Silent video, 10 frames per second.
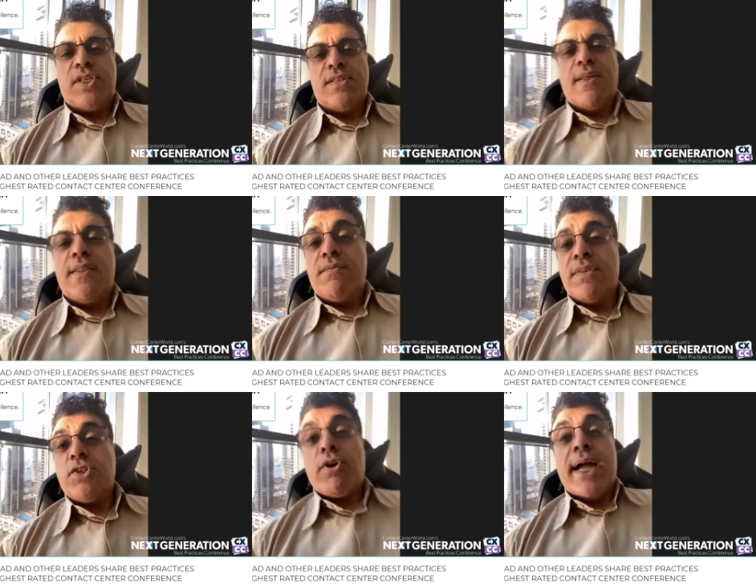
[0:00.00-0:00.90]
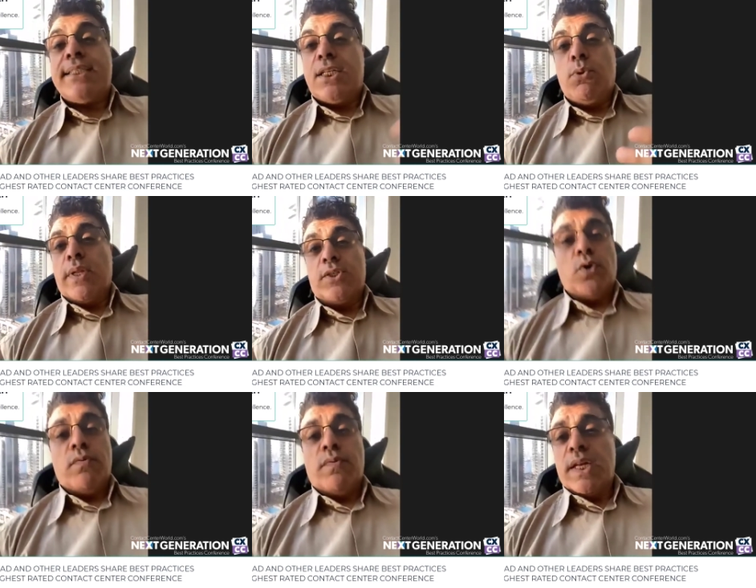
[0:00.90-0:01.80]
that they've interacted with us
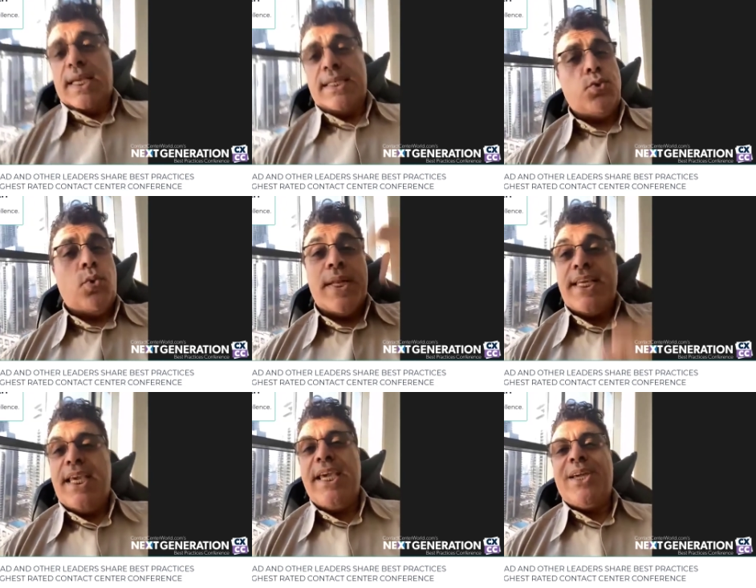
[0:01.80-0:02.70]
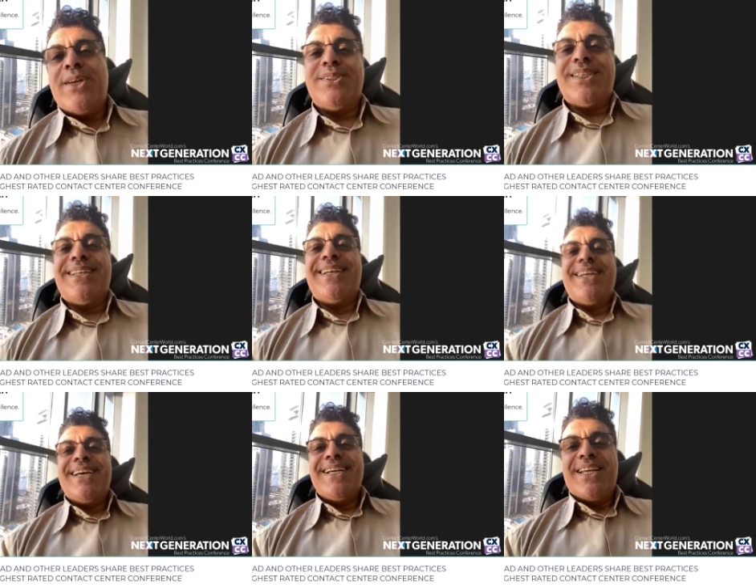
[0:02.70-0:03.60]
over the last 20 years, and,
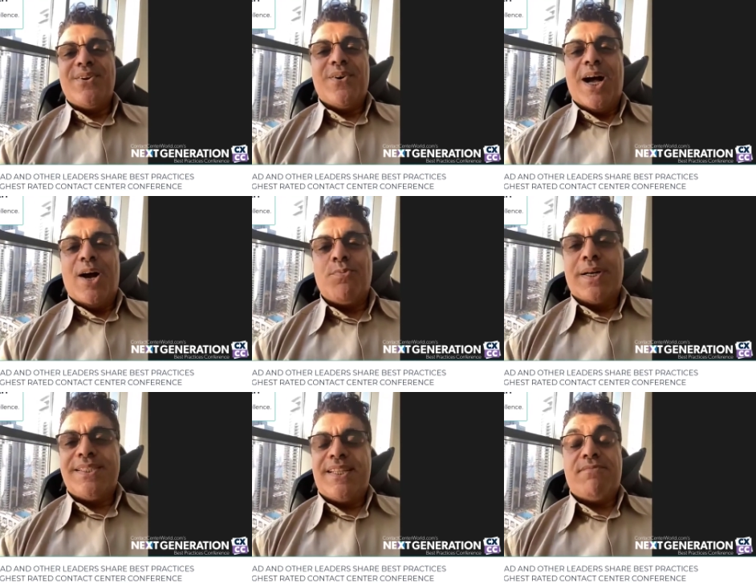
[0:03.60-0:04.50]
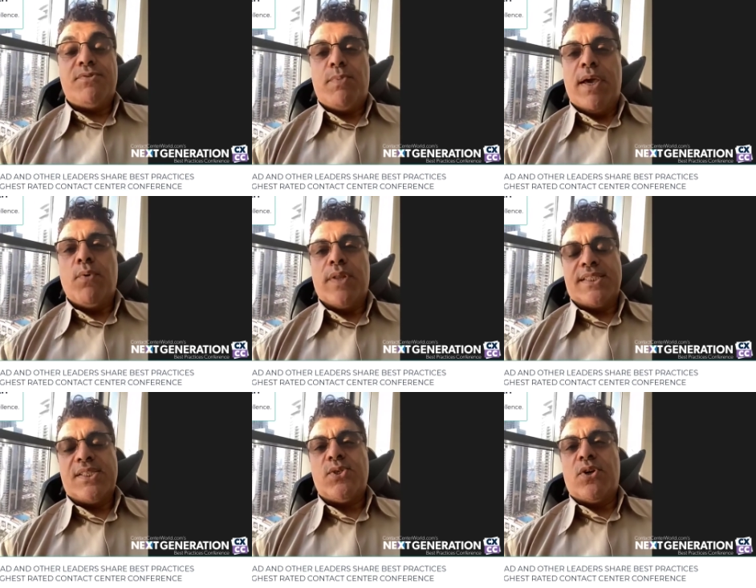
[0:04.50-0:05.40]
you know, how much they've spent with
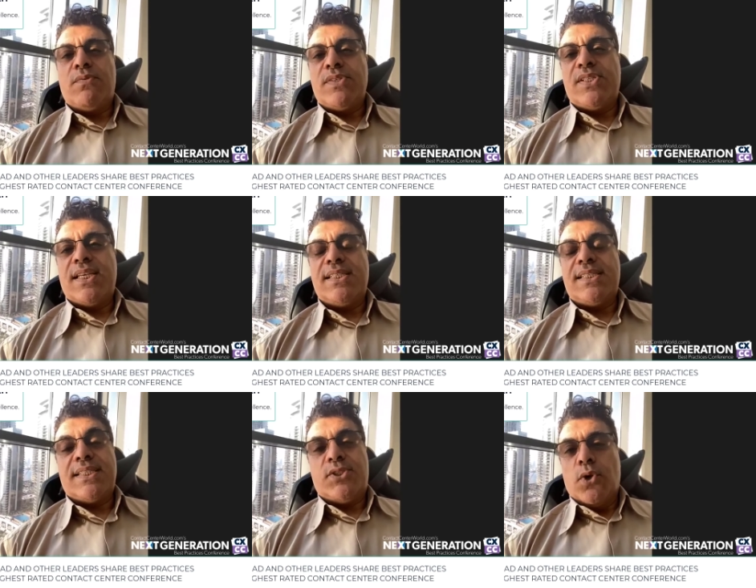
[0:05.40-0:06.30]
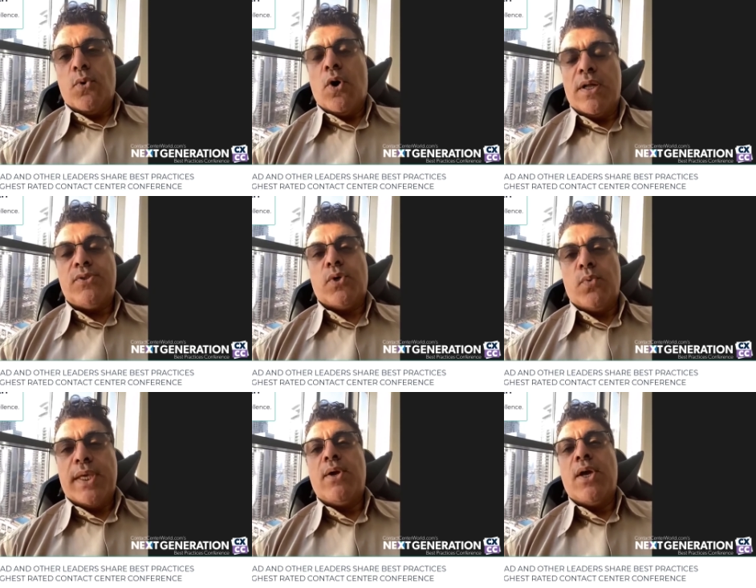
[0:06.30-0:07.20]
us in services and so on. So
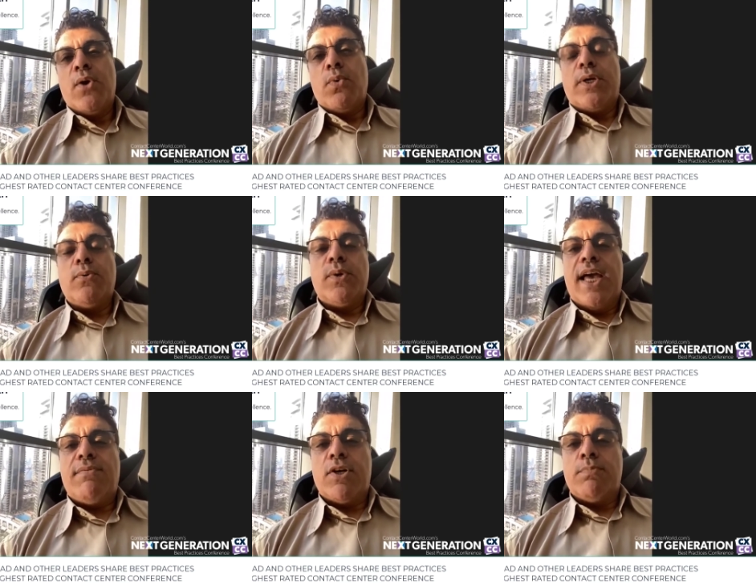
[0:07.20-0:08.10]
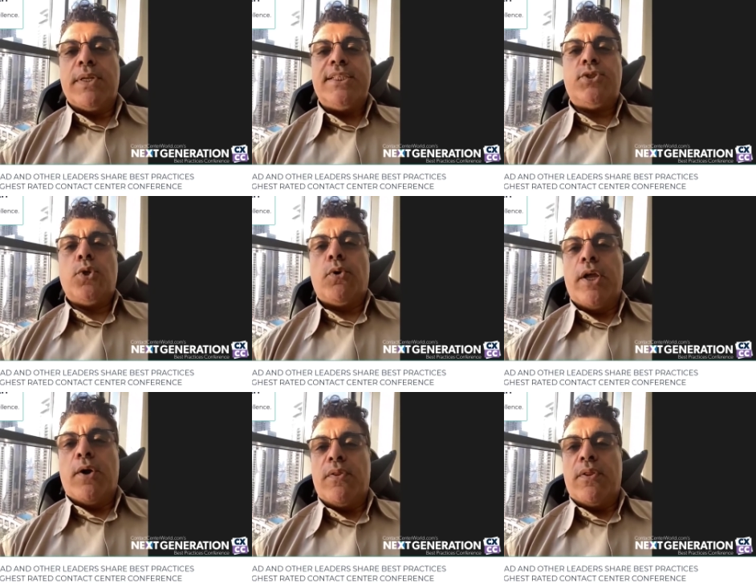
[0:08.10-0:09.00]
we have a complete
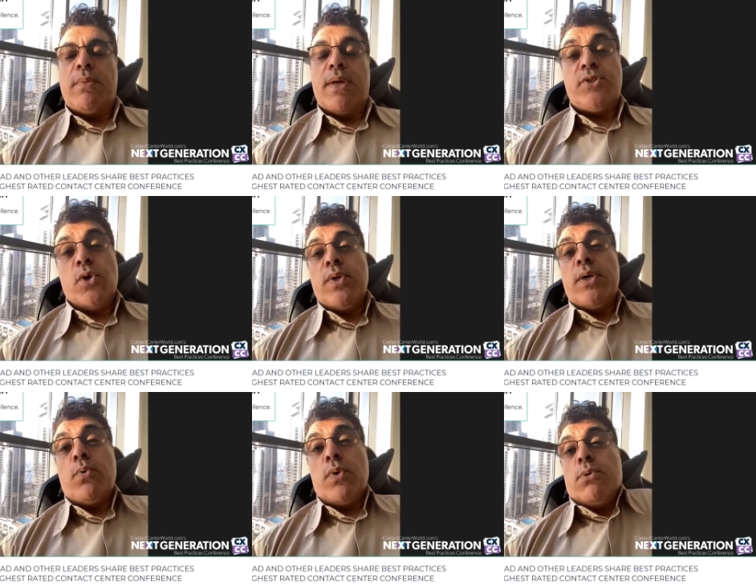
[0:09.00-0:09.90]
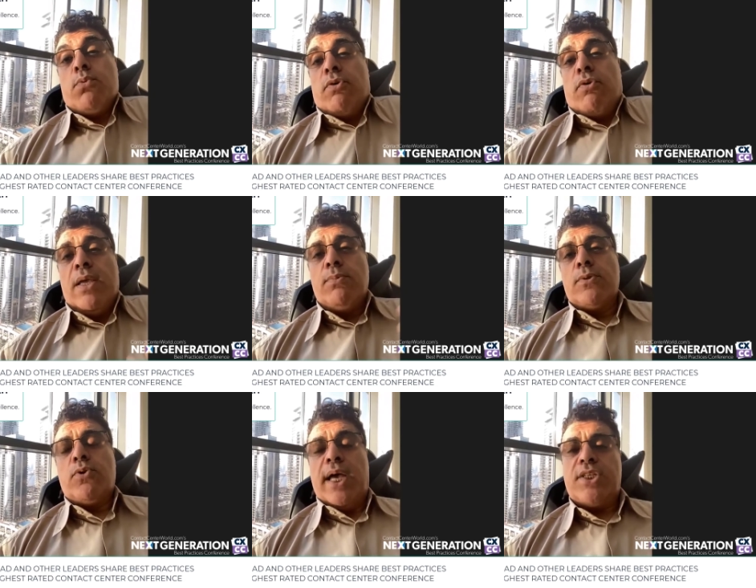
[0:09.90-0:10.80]
story on them, and so we're able
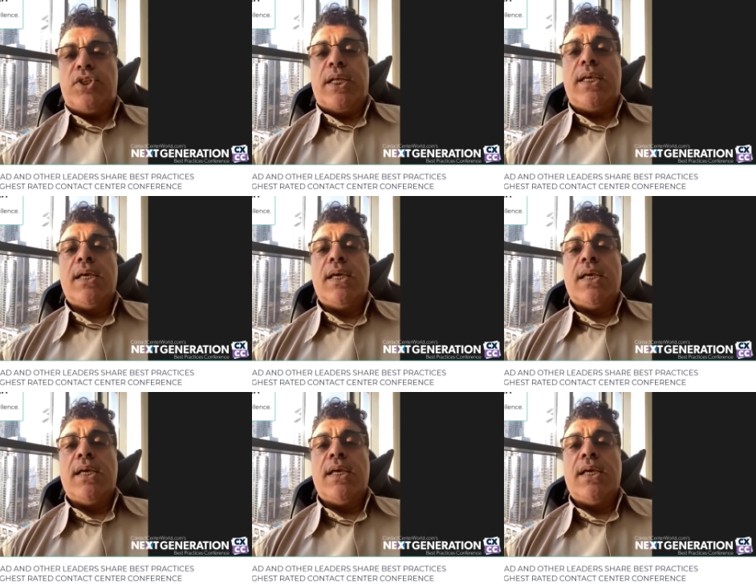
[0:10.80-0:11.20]
to actually